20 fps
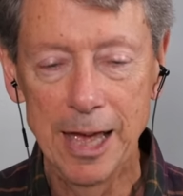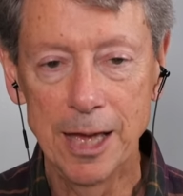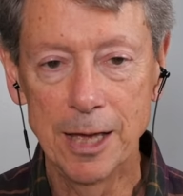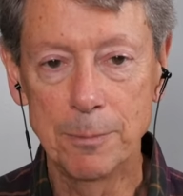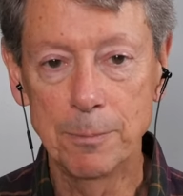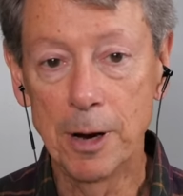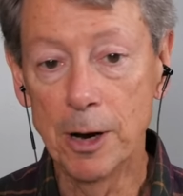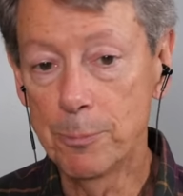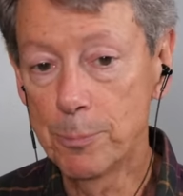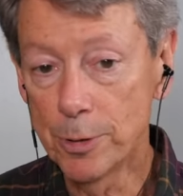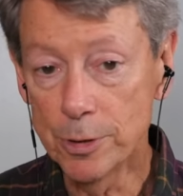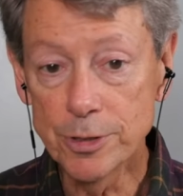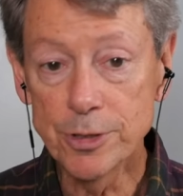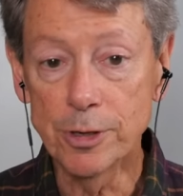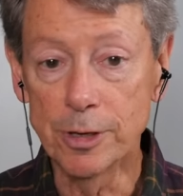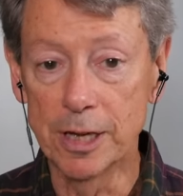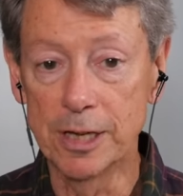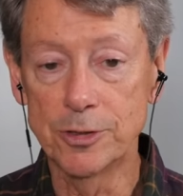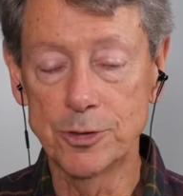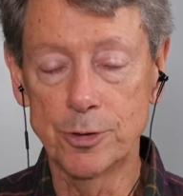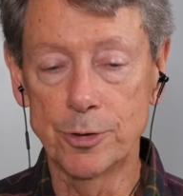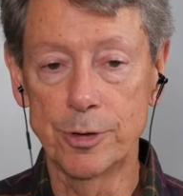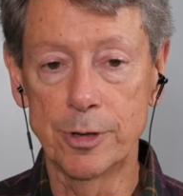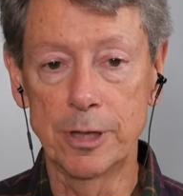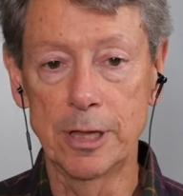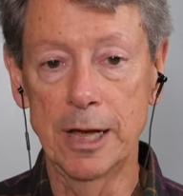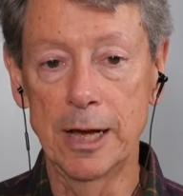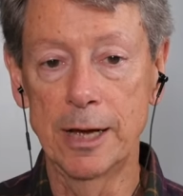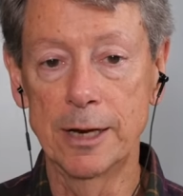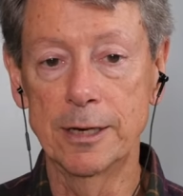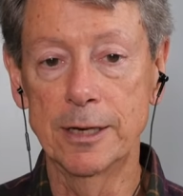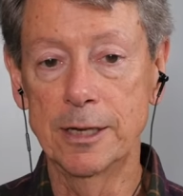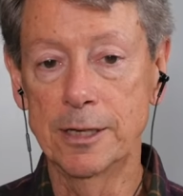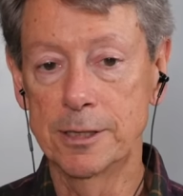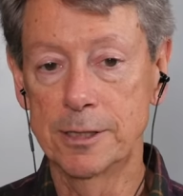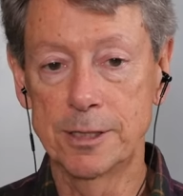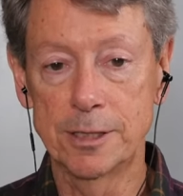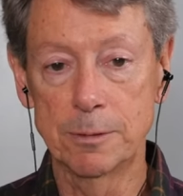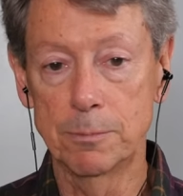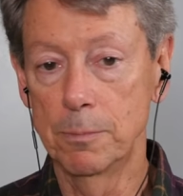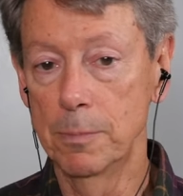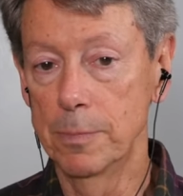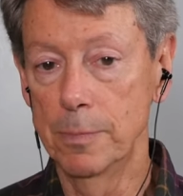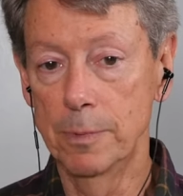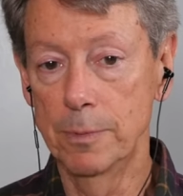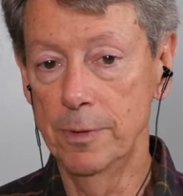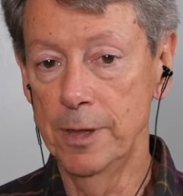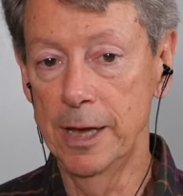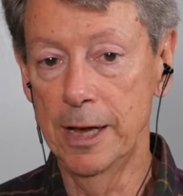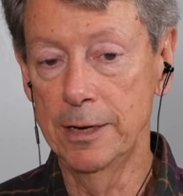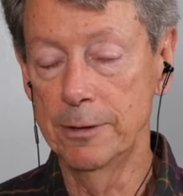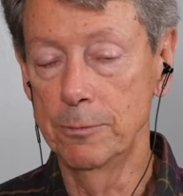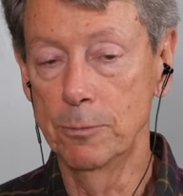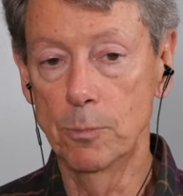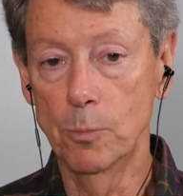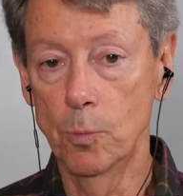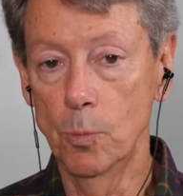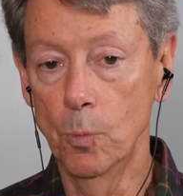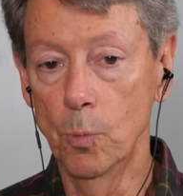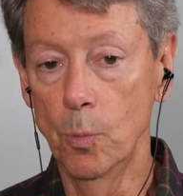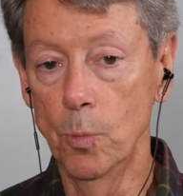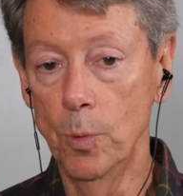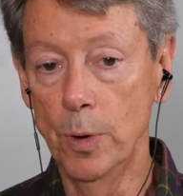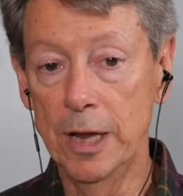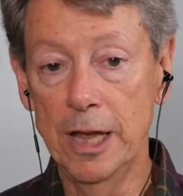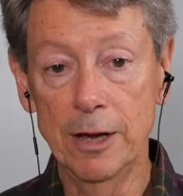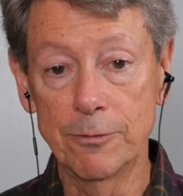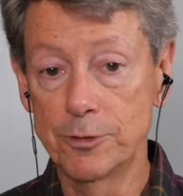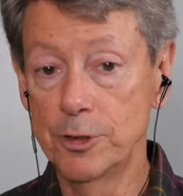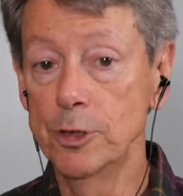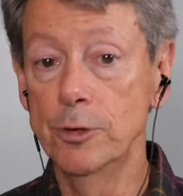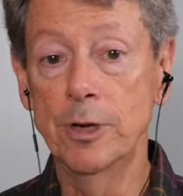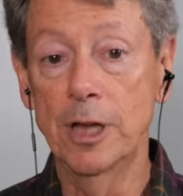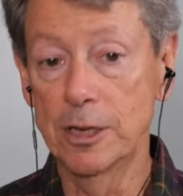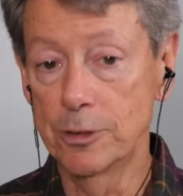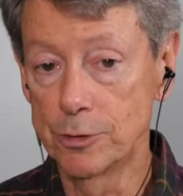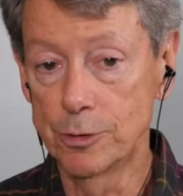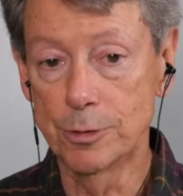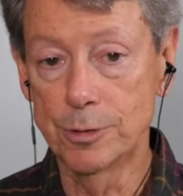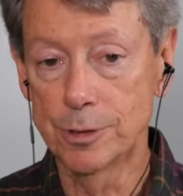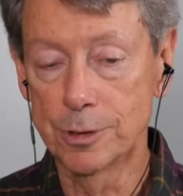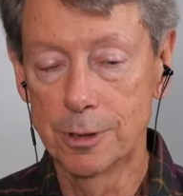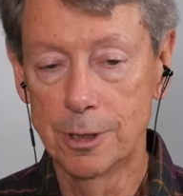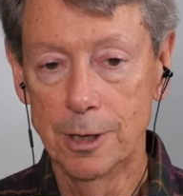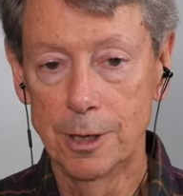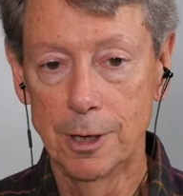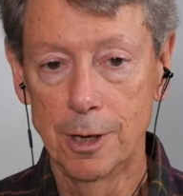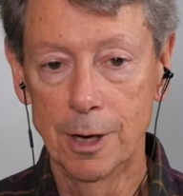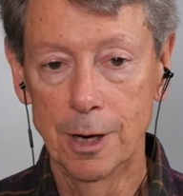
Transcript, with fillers: And my personal answer to that is that we have two natures.